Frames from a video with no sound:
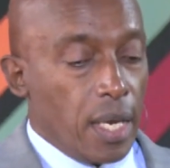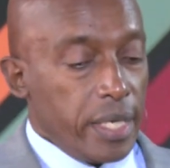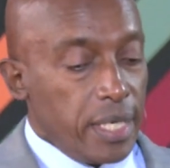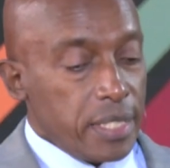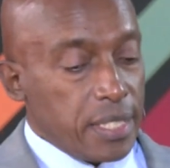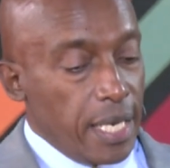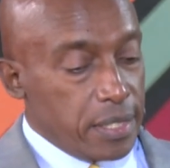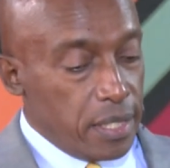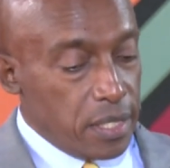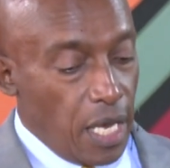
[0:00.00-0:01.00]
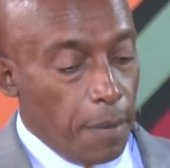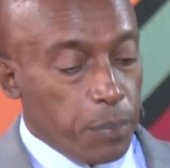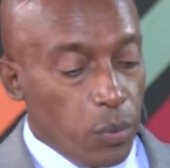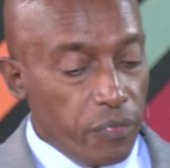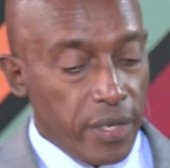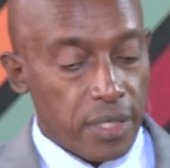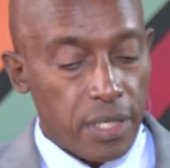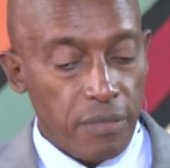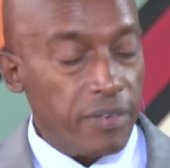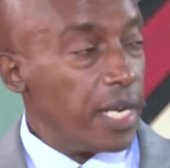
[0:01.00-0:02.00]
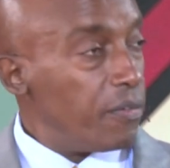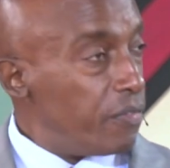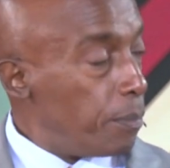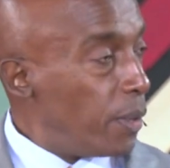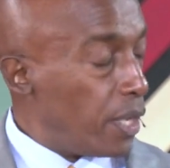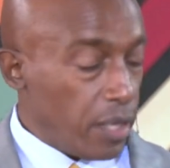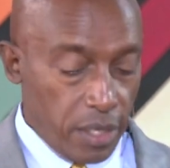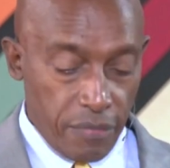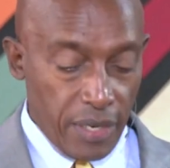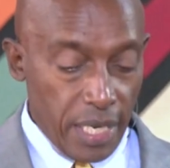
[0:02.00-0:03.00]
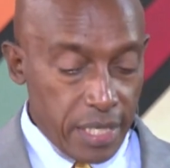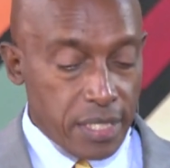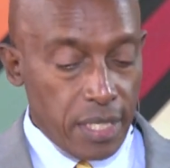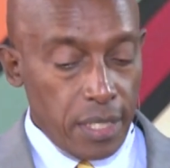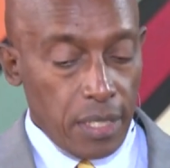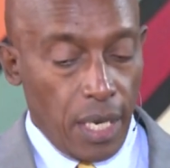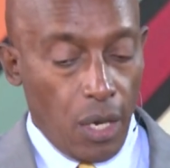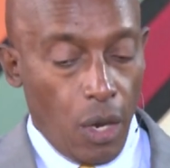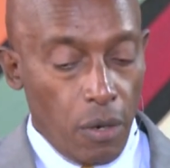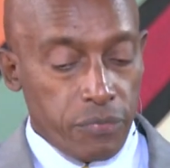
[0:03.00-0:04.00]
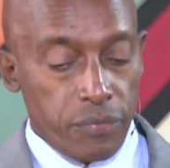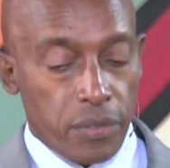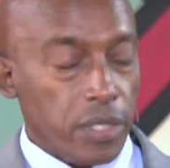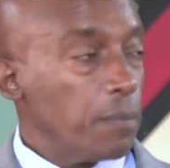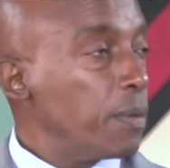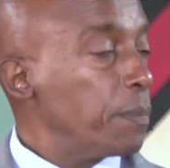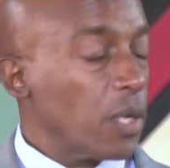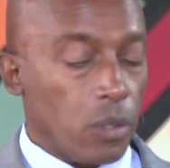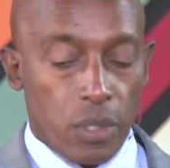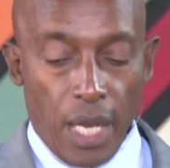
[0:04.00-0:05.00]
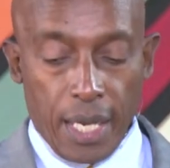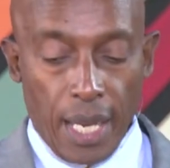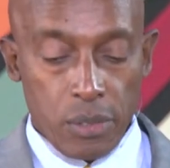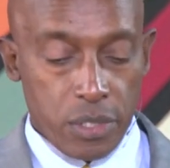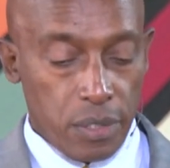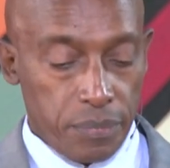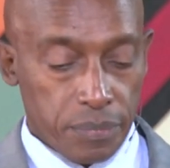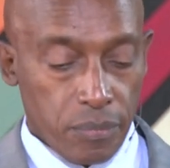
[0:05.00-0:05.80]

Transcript: Leading scientists are proving the, the, the validity of the biblical accounts.